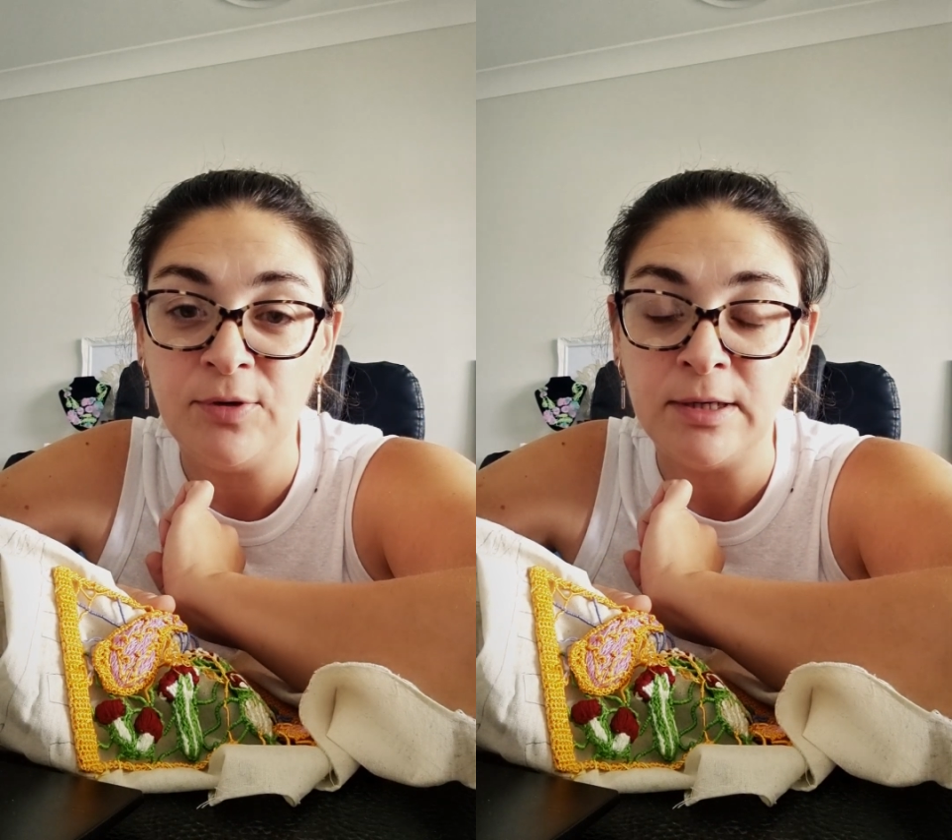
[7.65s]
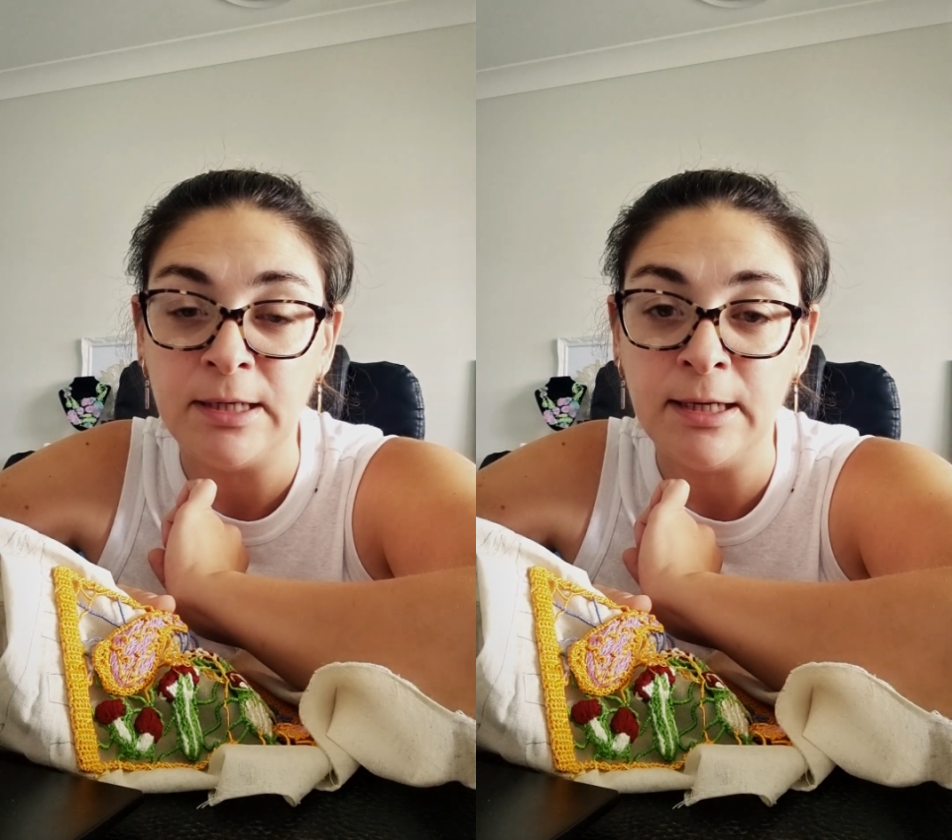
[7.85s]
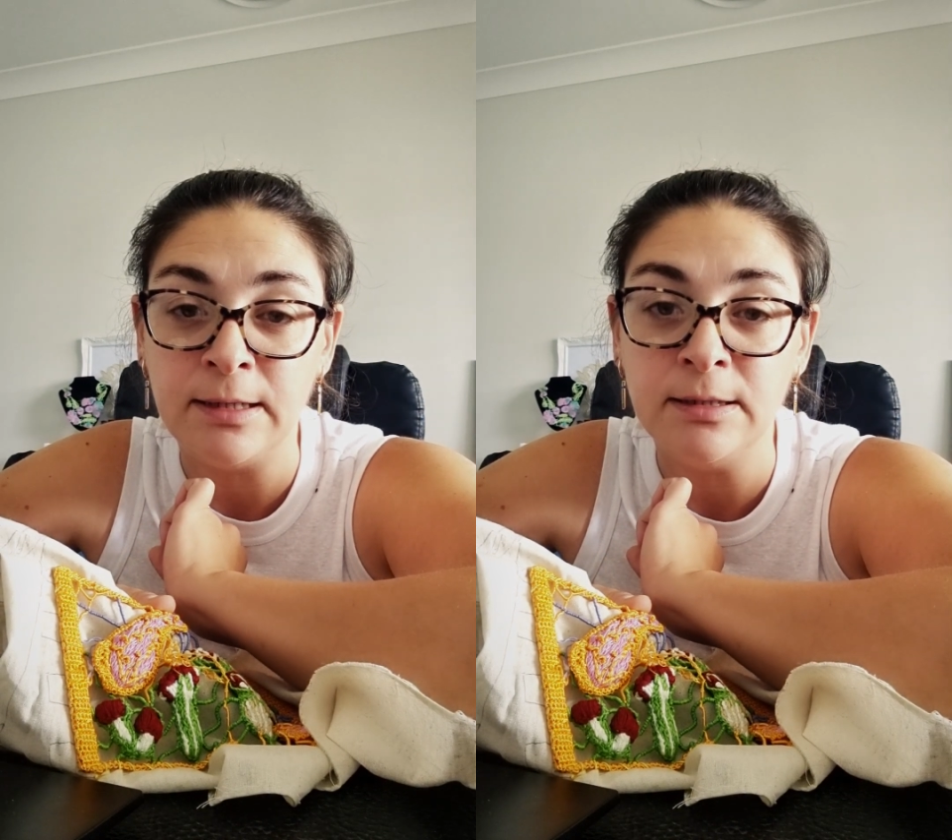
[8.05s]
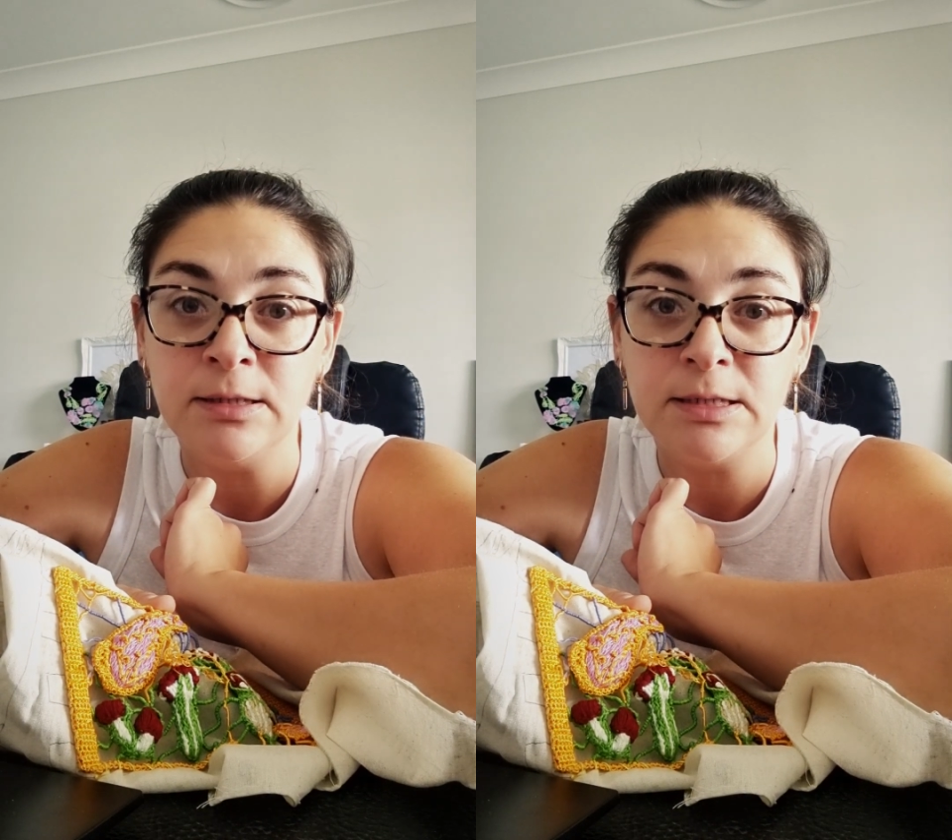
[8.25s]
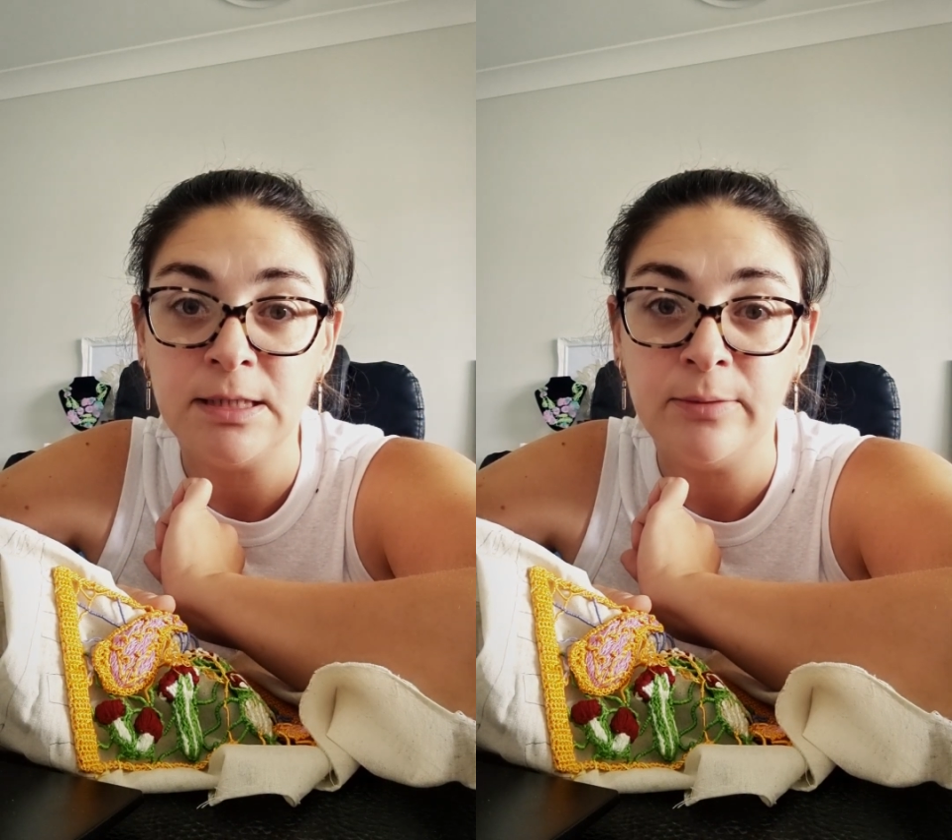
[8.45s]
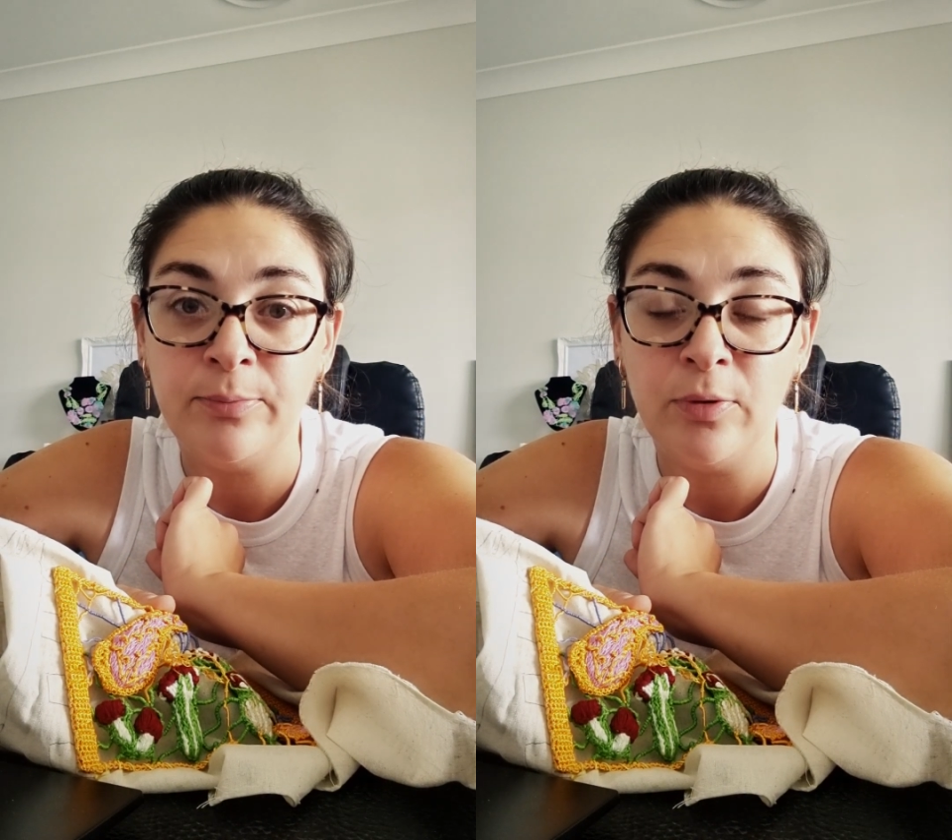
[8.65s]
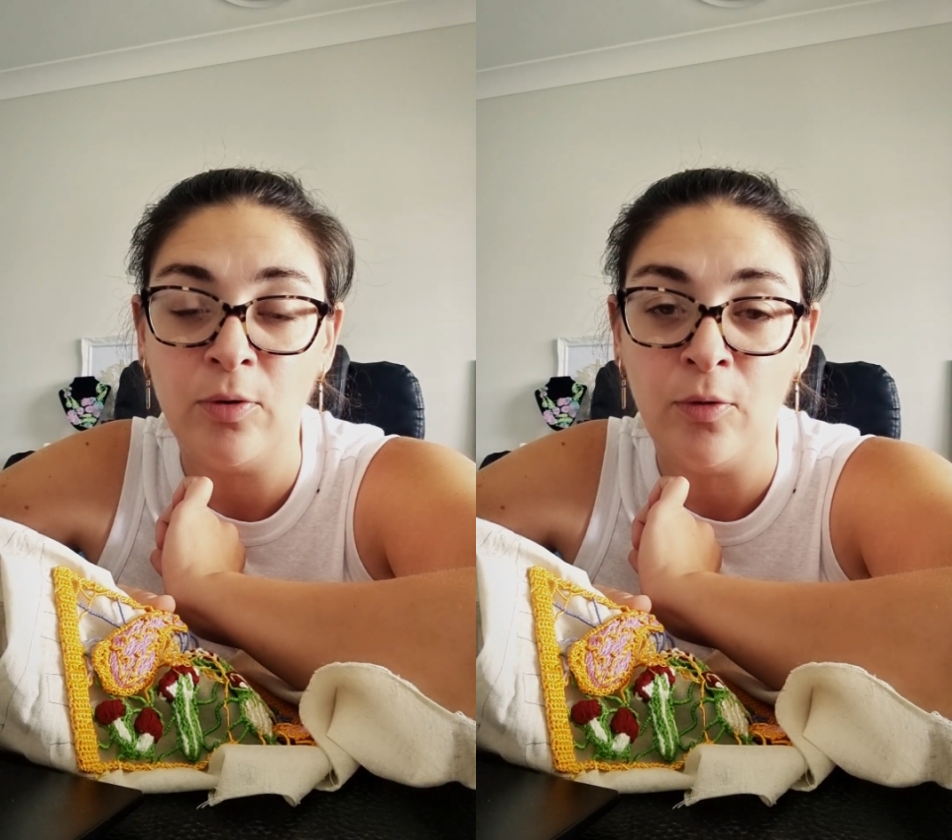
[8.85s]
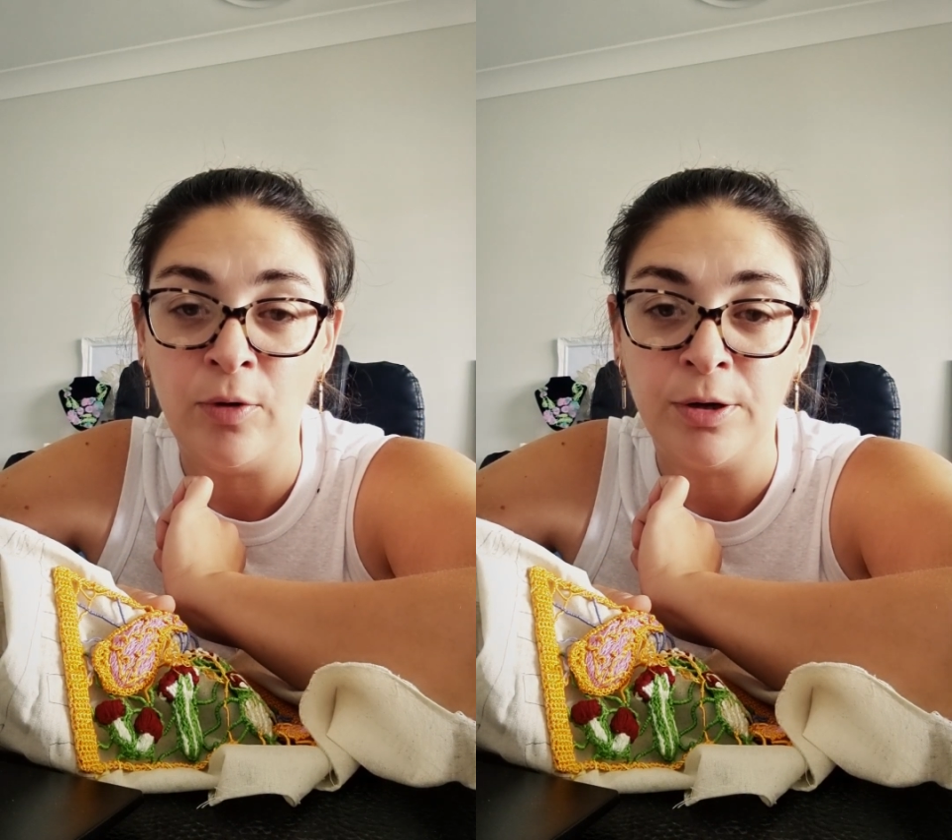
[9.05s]
a little tip
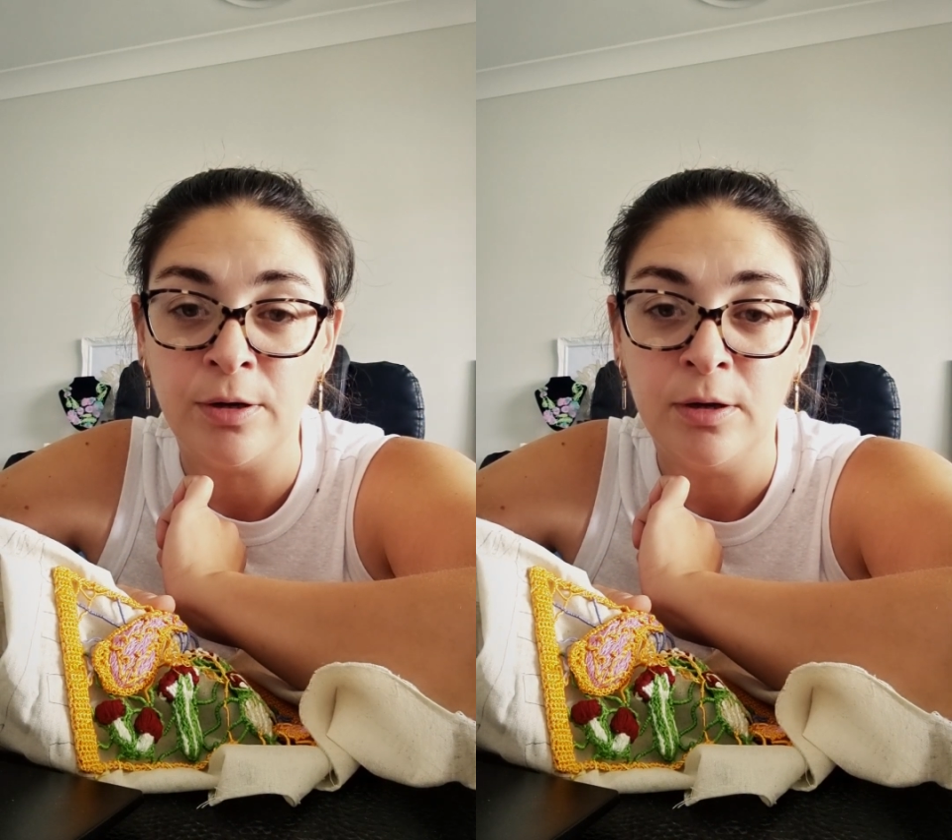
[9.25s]
on